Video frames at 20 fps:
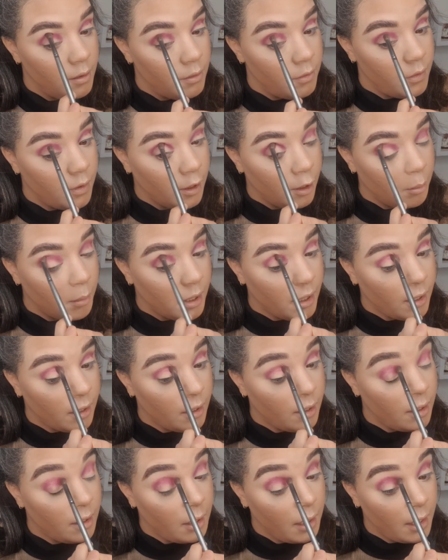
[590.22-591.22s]
Filming
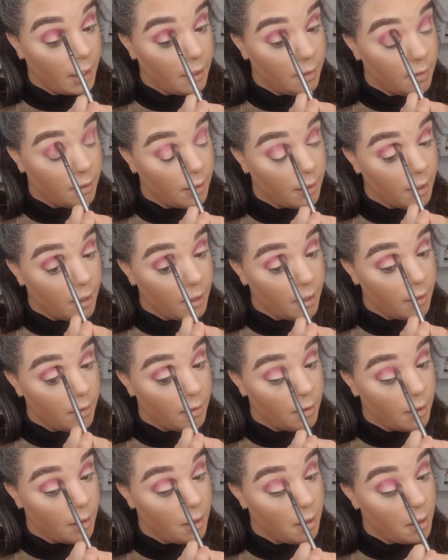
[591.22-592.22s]
late at night,
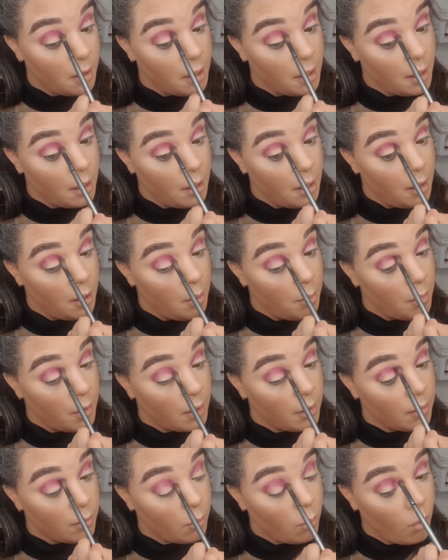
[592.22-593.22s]

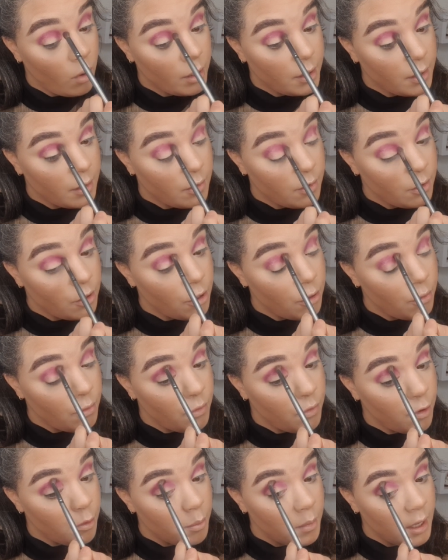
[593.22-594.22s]
but what is new
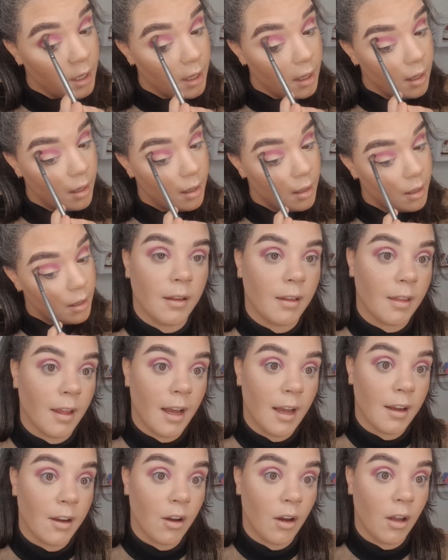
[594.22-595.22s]
for me?
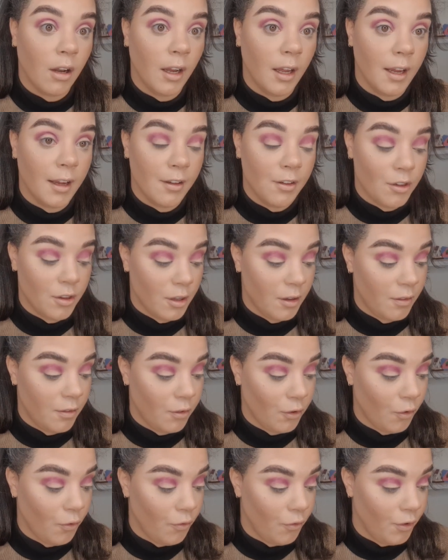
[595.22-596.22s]
That colour is just
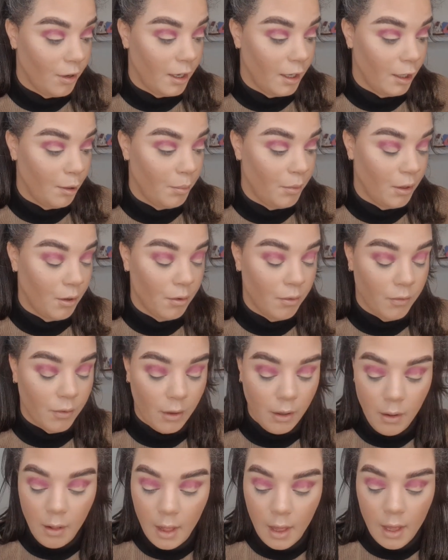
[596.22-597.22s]
really
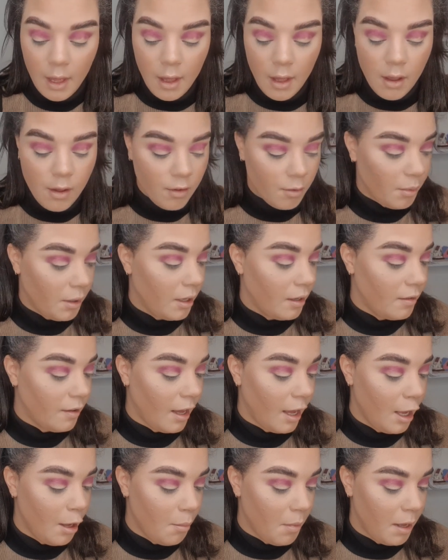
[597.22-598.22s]
beautiful. So I'm going to
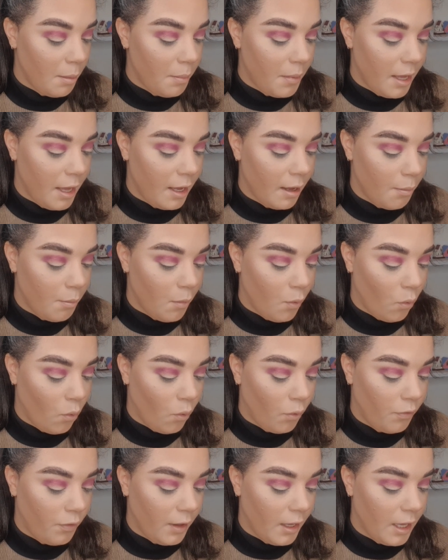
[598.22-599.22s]
take my big
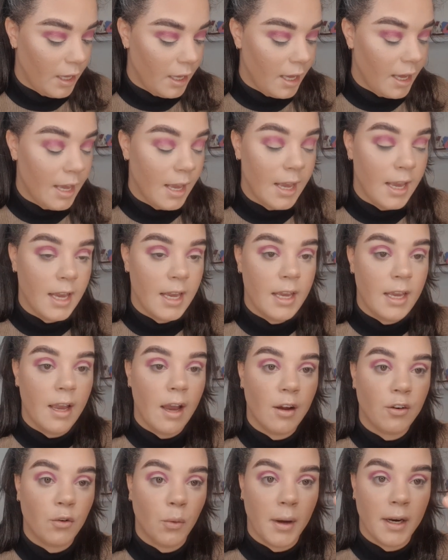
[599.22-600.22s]
Morphe
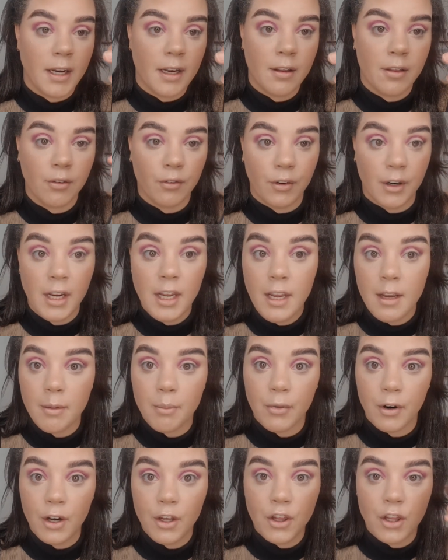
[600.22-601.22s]
E23
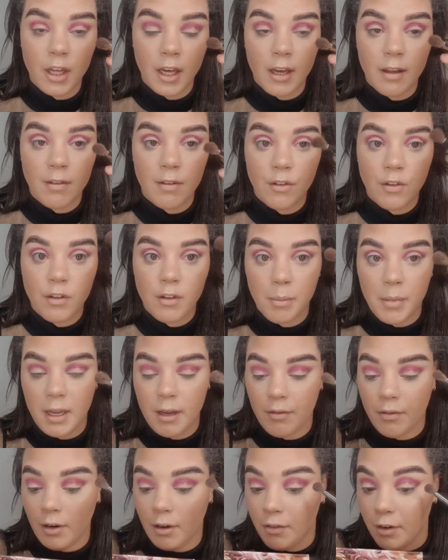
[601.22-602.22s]
brush here, so just a big
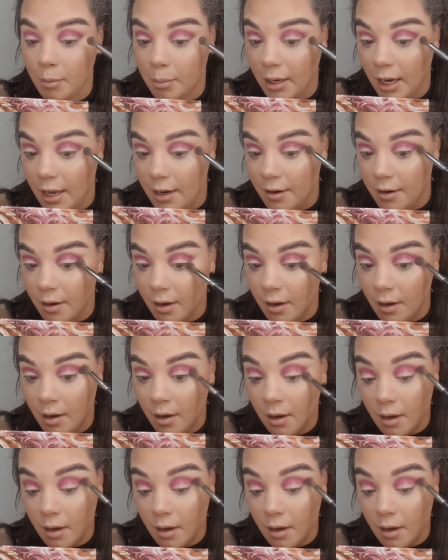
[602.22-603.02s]
fluffy blender,